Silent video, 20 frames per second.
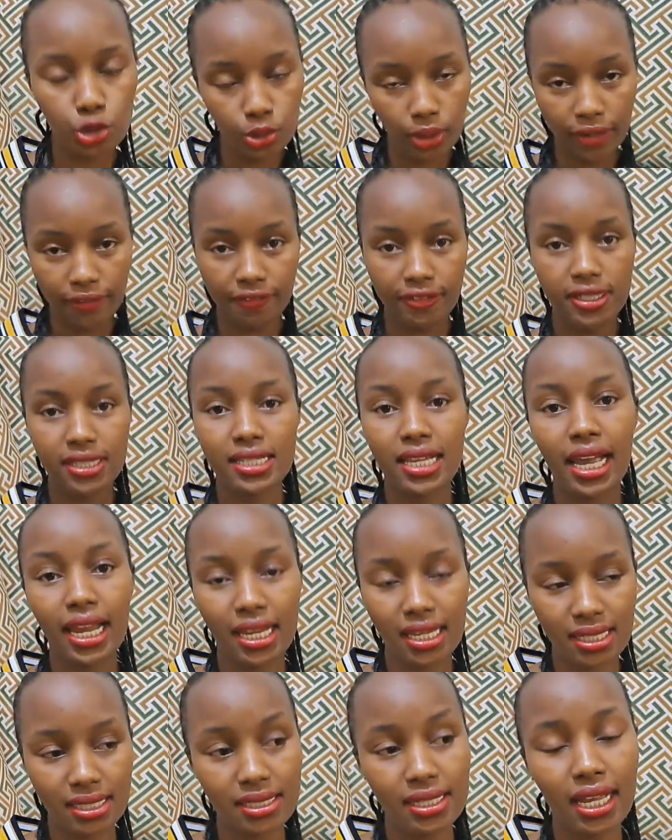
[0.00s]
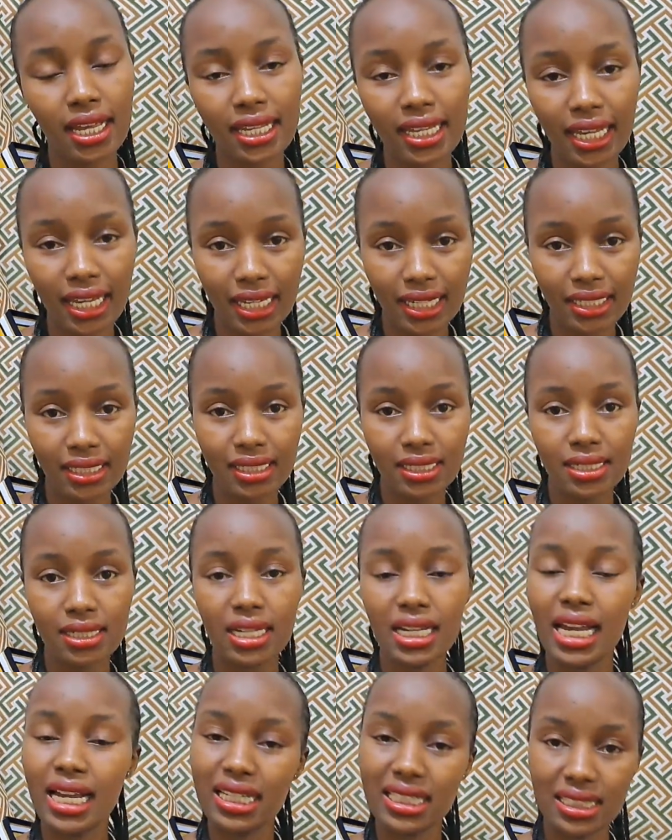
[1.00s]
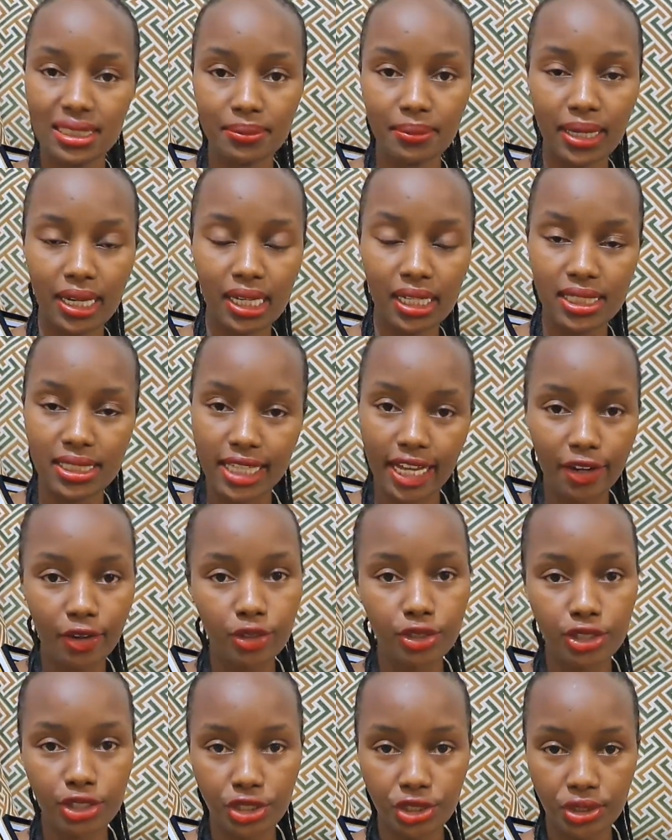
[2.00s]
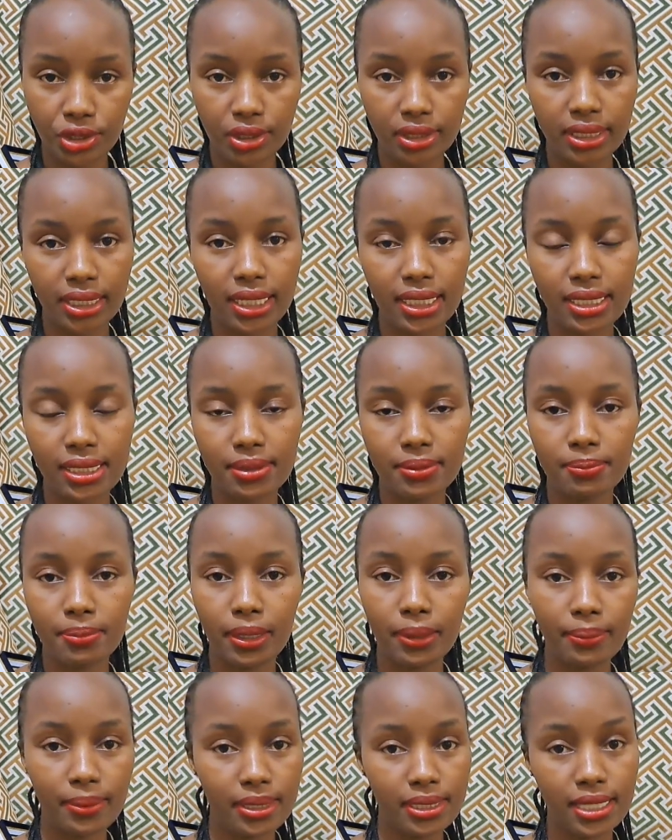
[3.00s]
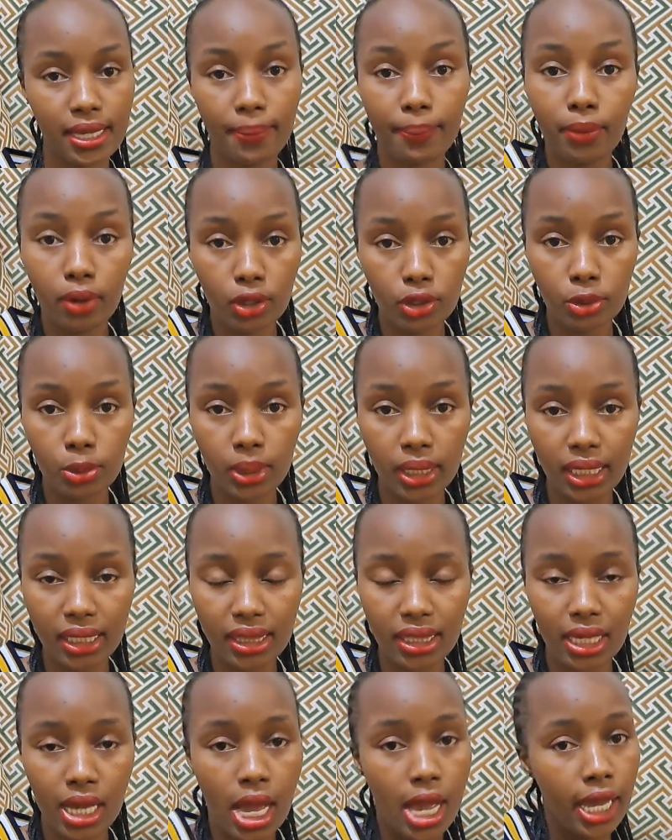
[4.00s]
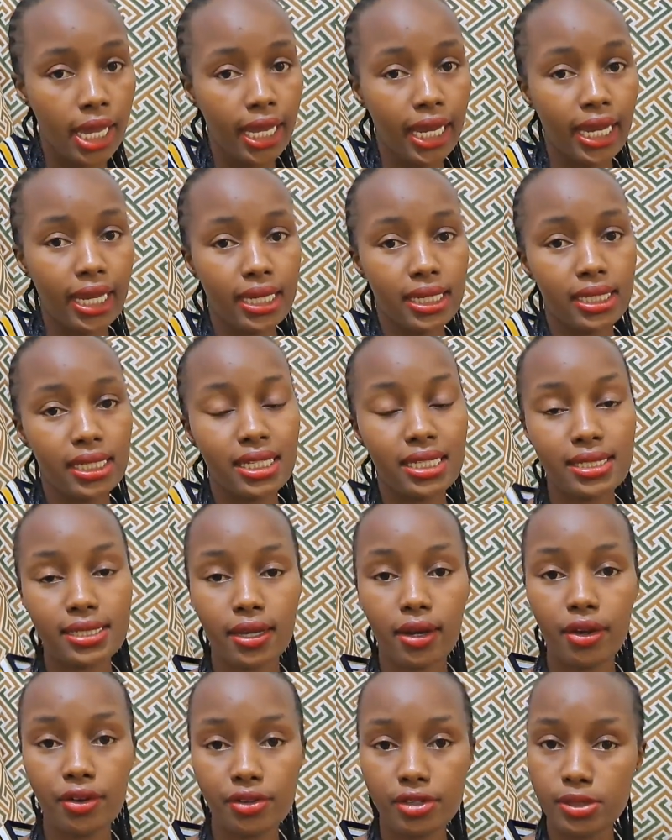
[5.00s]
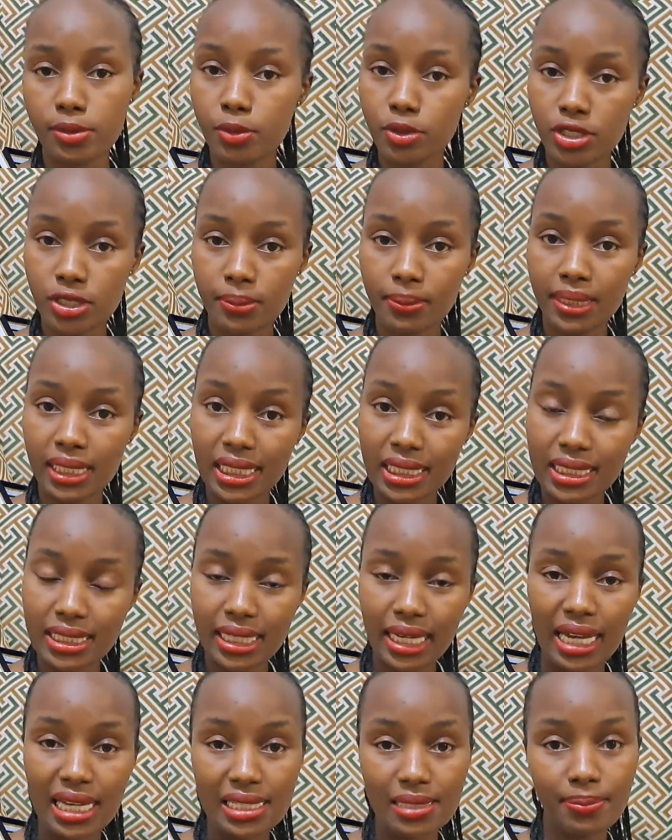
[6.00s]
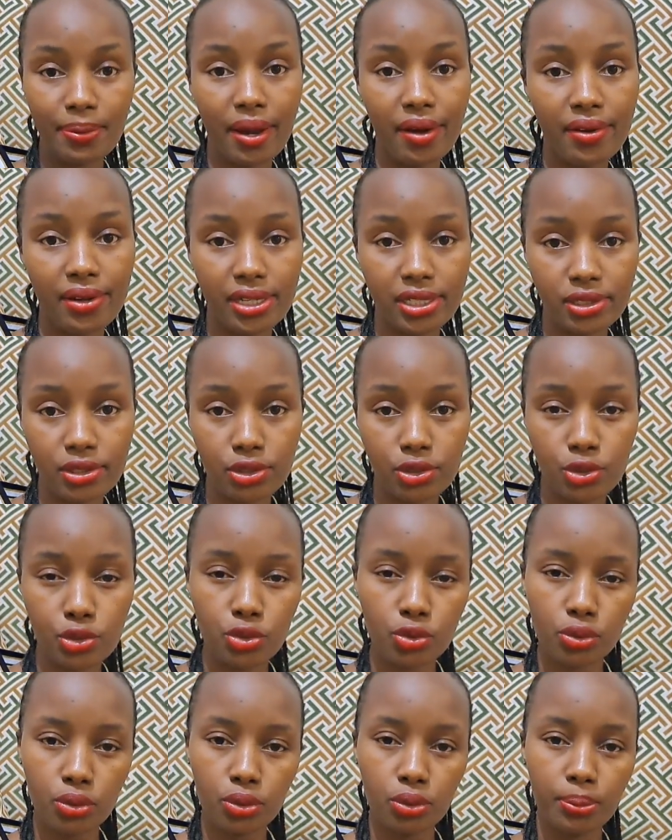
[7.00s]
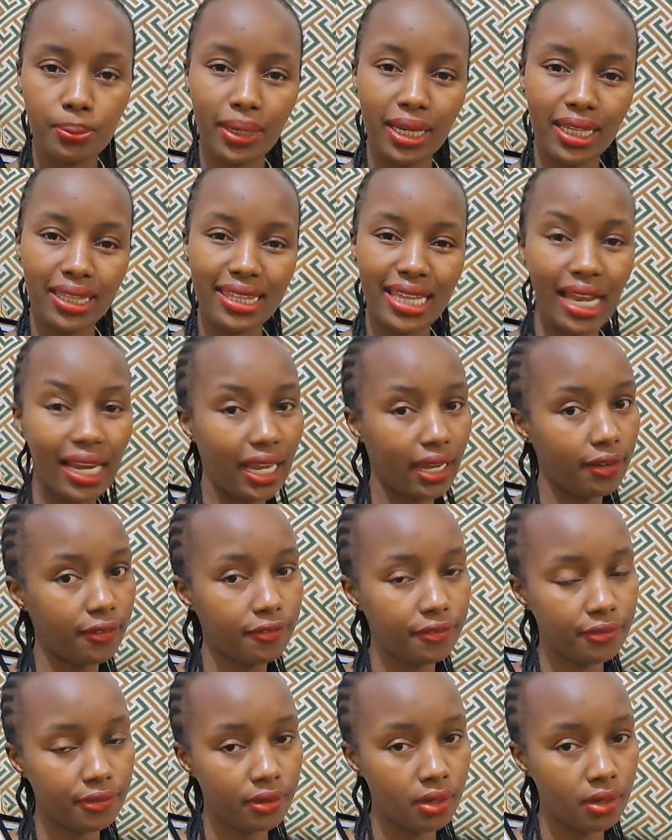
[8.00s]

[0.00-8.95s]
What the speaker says: to emphasize again, eczema is a condition that babies are born with, and it's our responsibility as parents to make their life